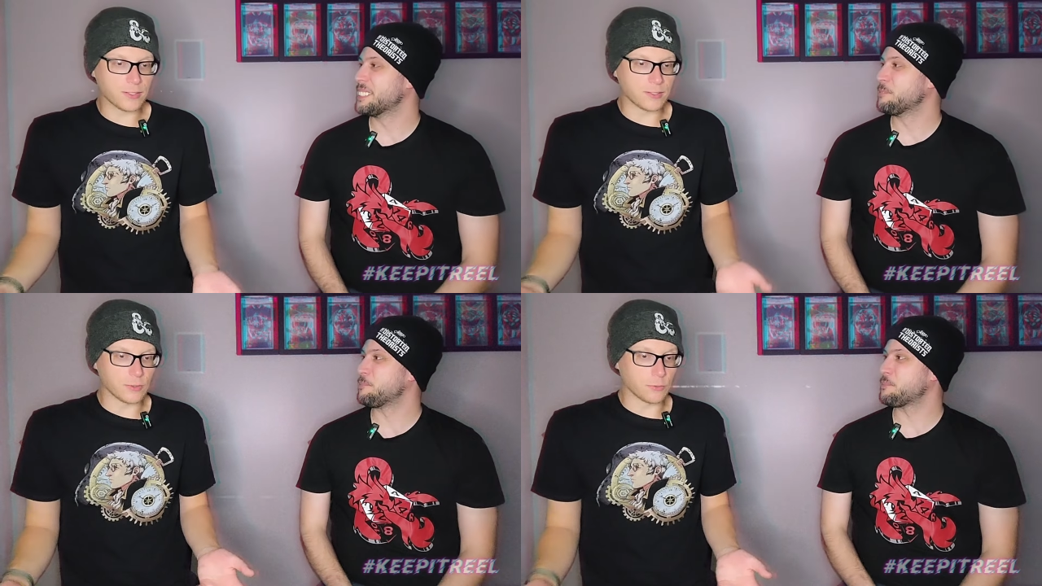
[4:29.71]

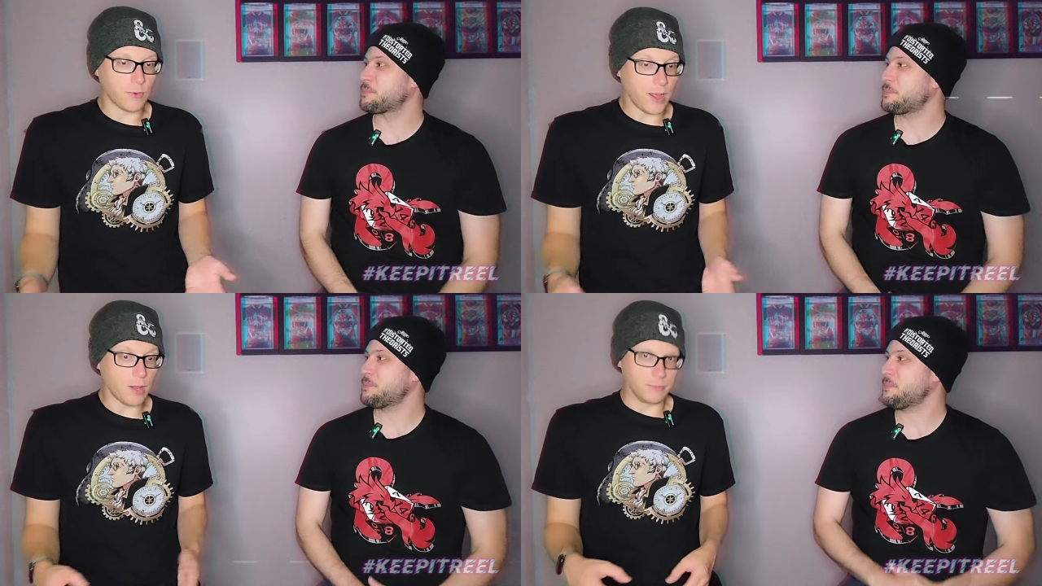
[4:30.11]
Speaker 1: is a
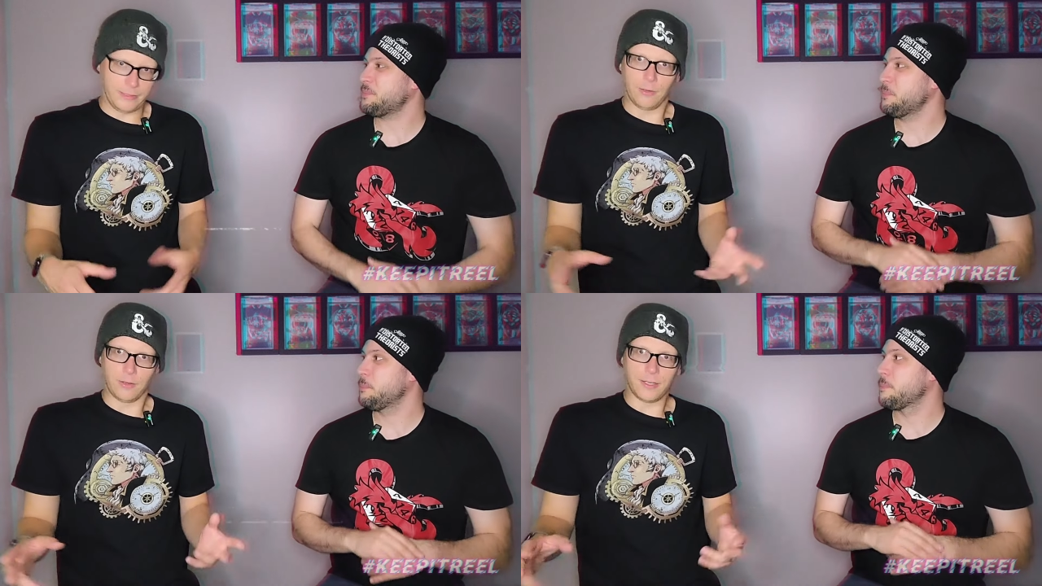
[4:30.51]
realm
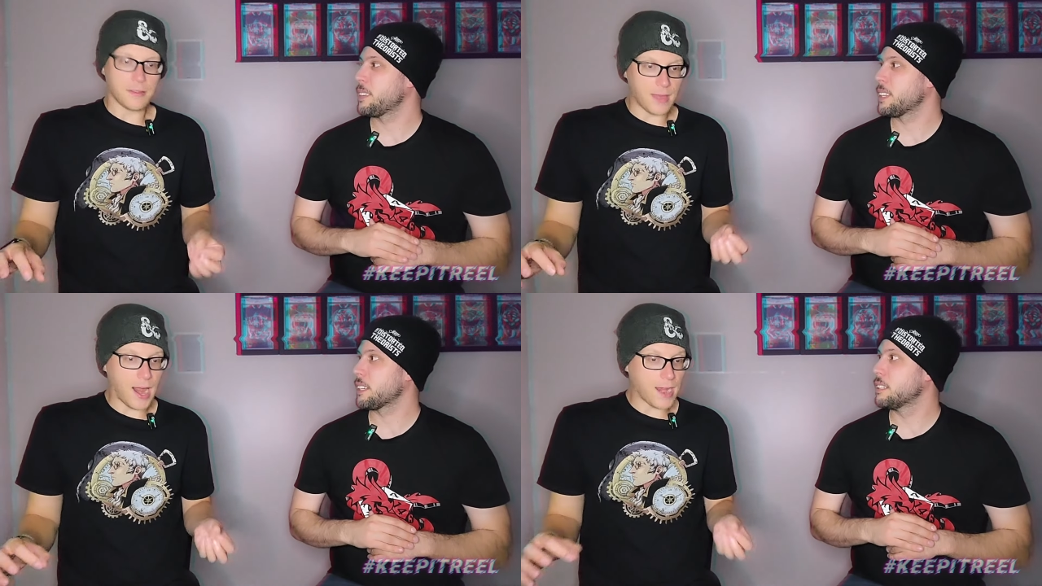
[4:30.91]

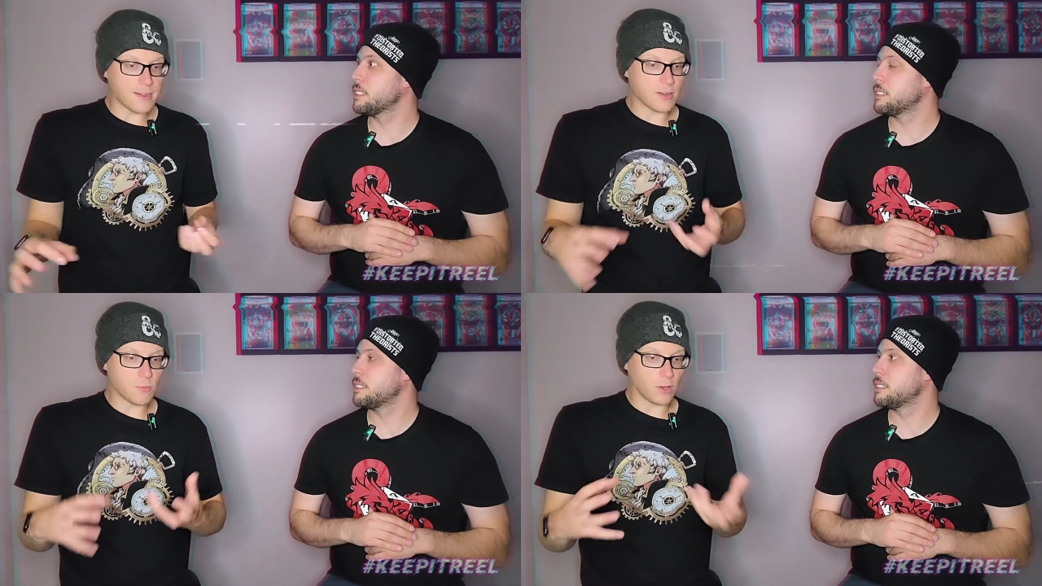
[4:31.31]
literally that I
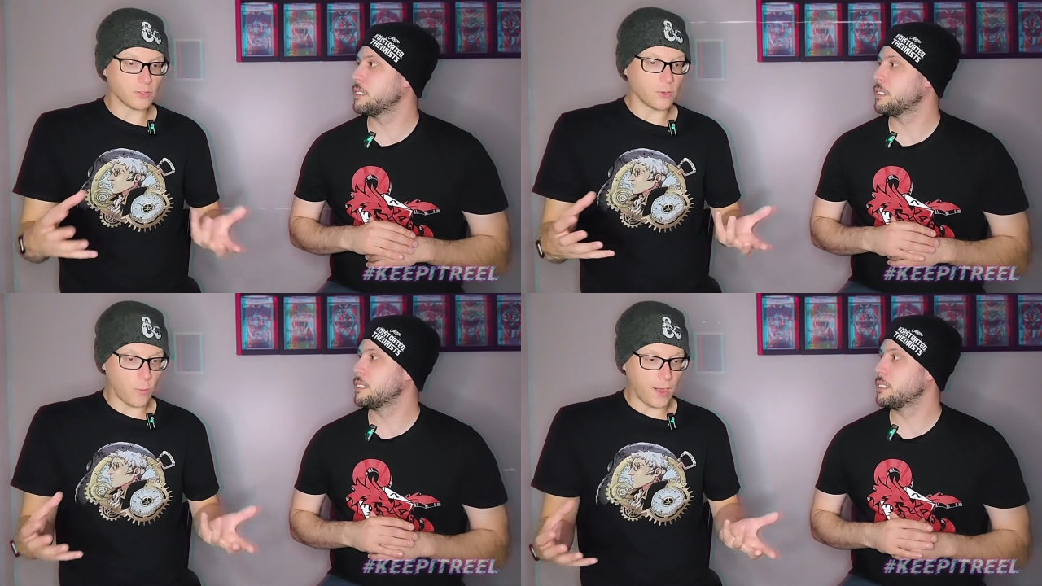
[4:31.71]

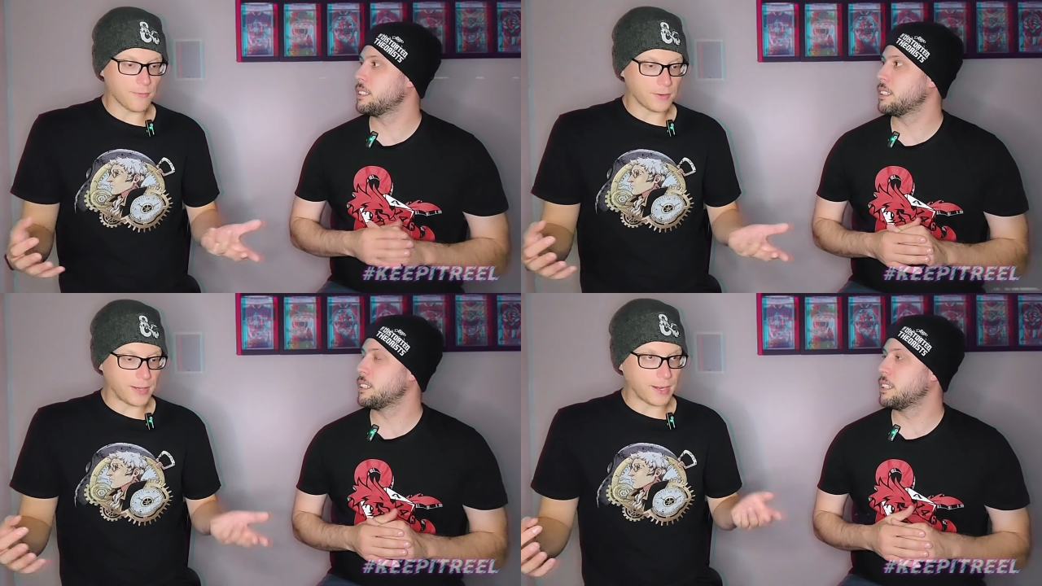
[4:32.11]
wasn't
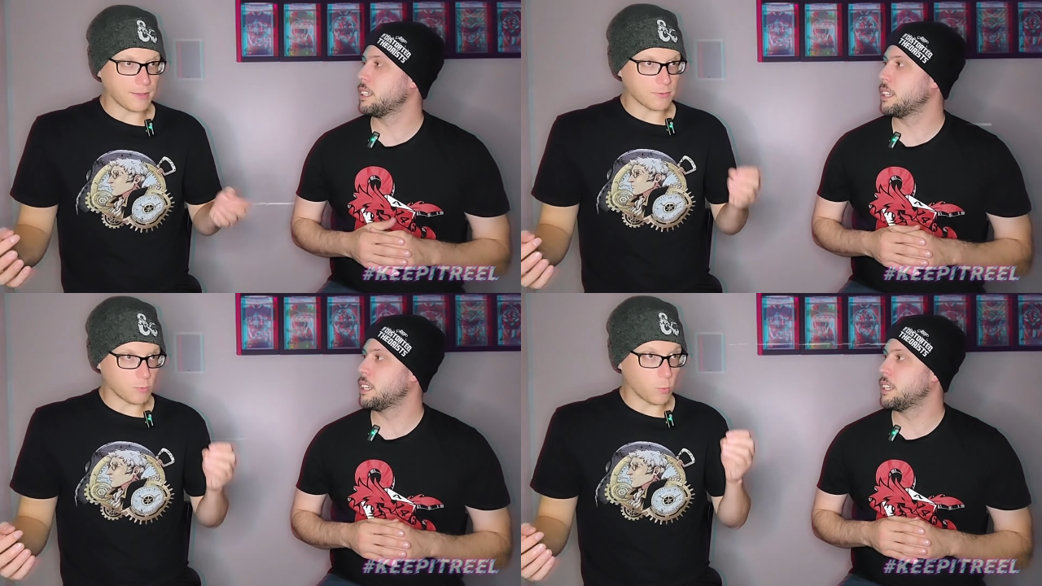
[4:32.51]
aware of it. Like
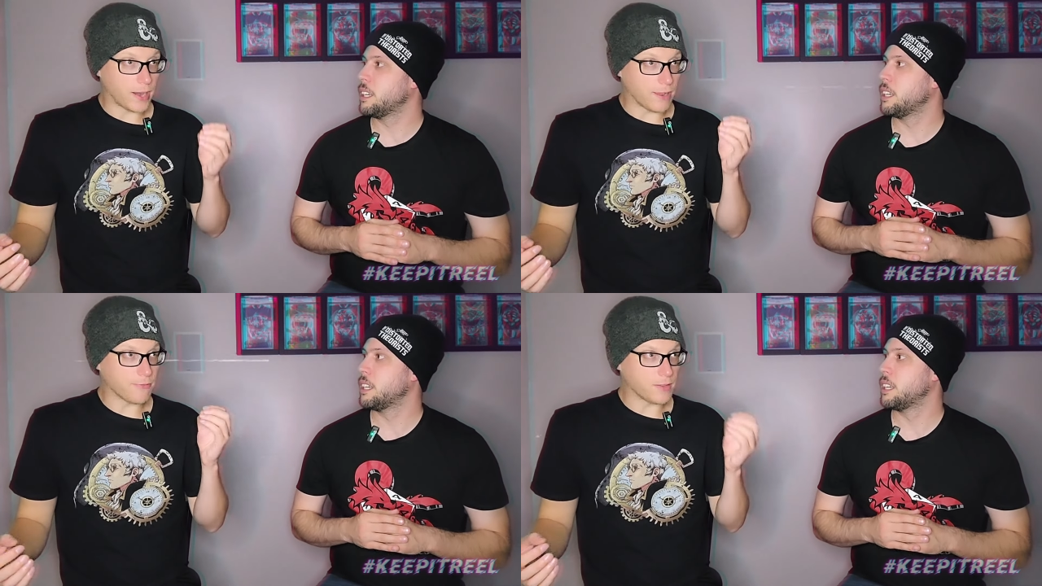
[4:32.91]

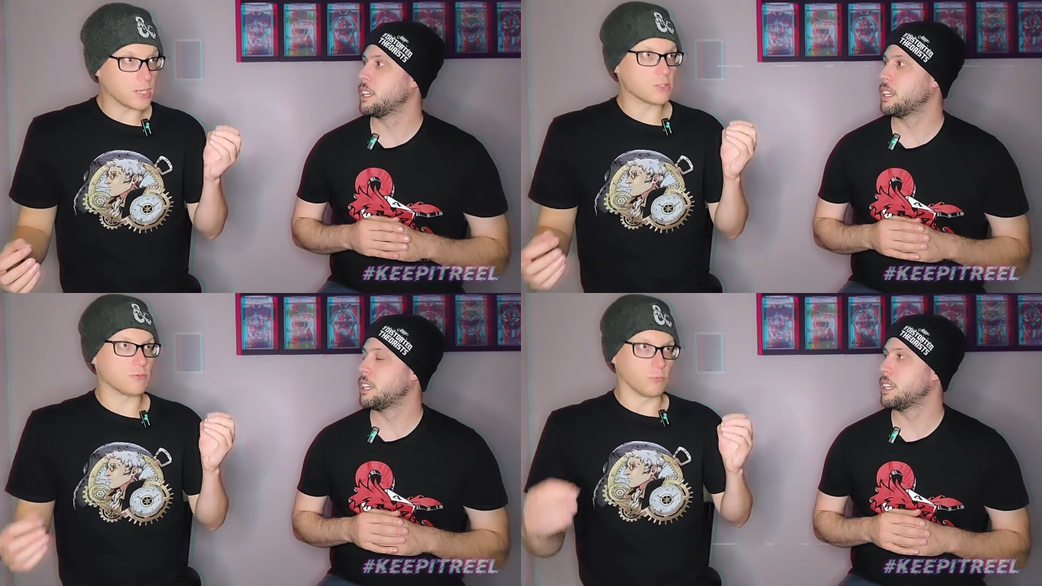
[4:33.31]
when I
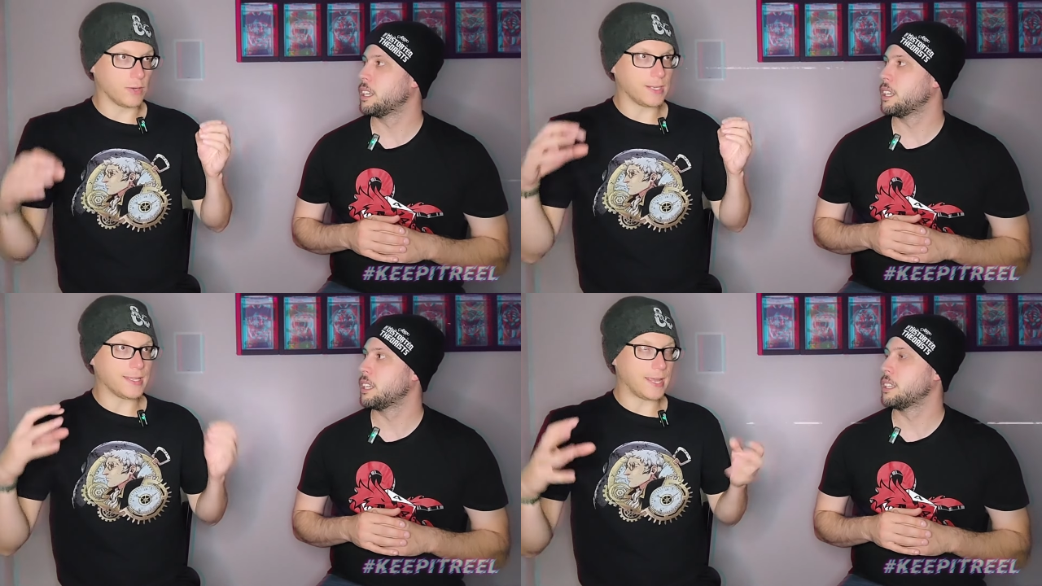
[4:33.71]
finished
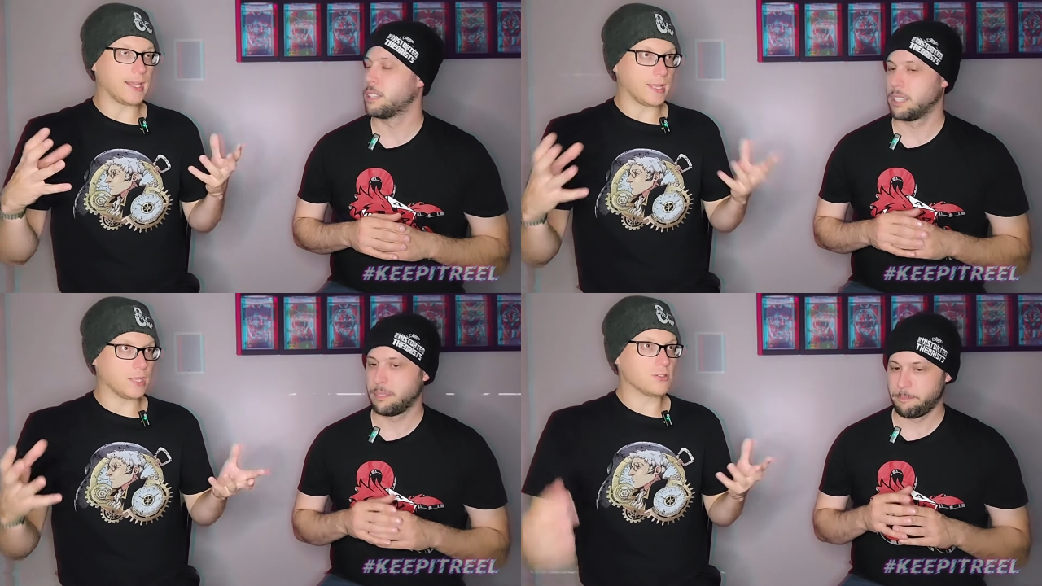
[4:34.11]
really
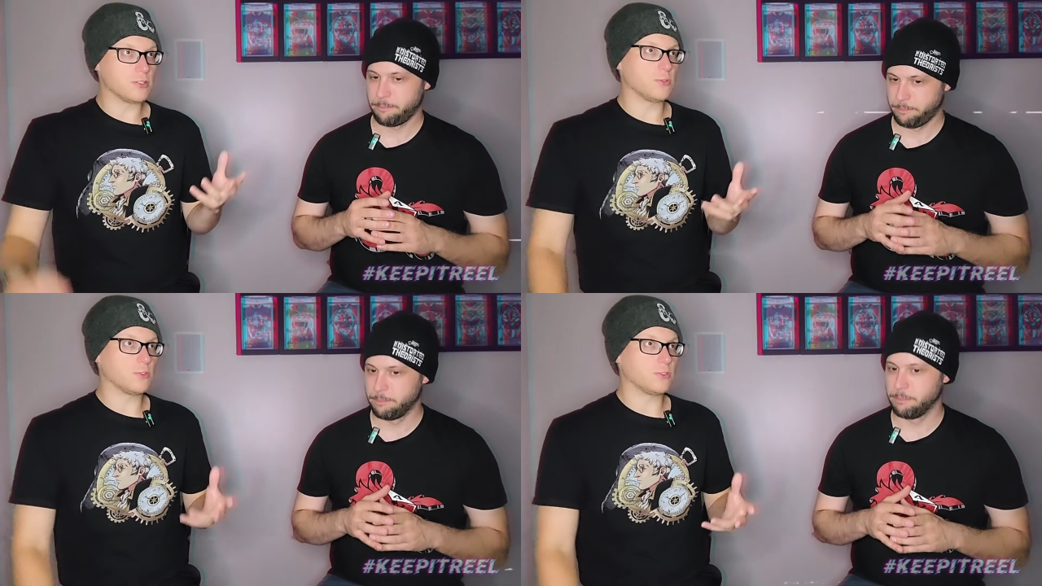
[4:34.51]
getting into